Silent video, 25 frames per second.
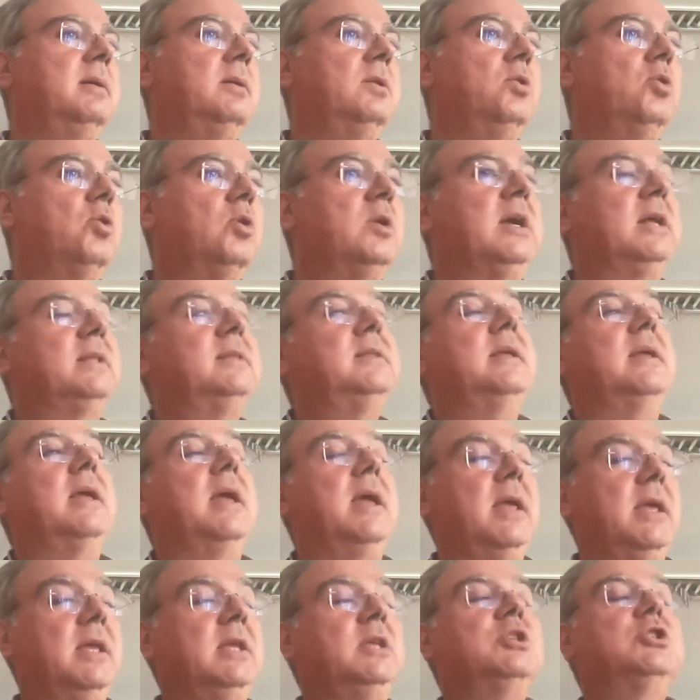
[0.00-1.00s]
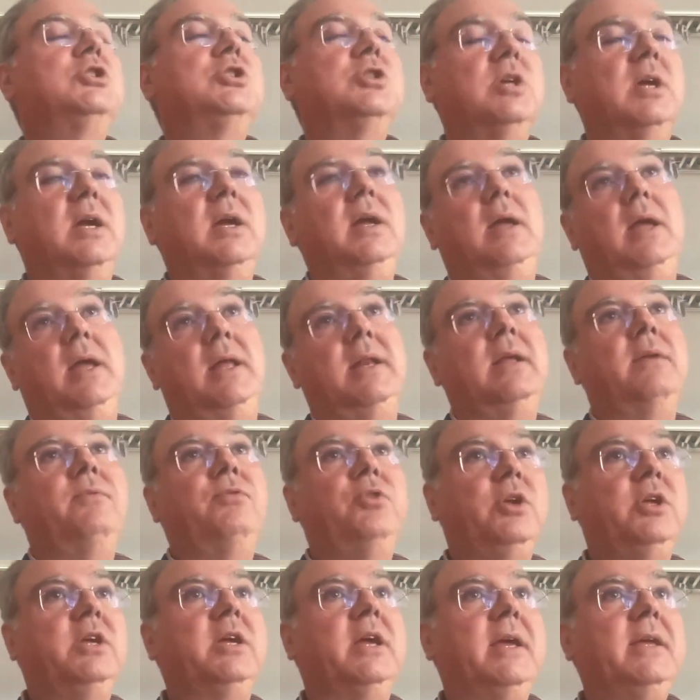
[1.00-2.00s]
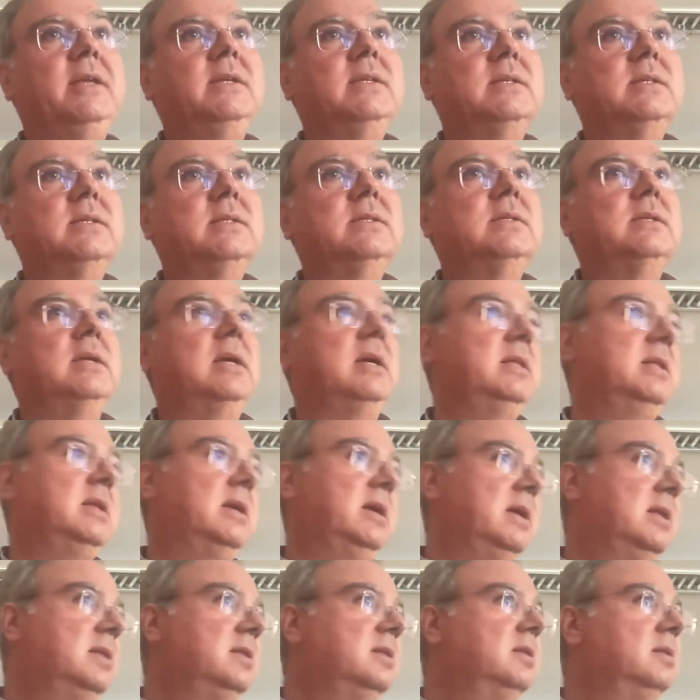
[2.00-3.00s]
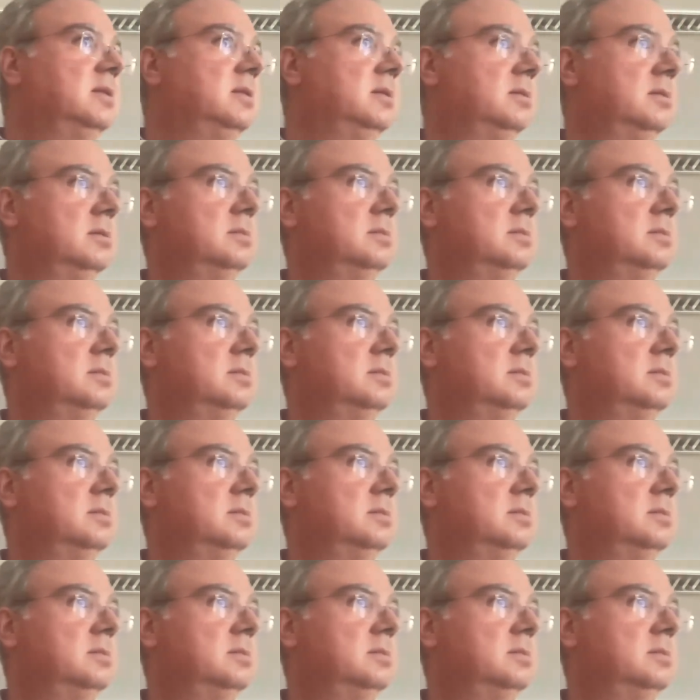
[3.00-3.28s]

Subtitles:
look at each and every case, and then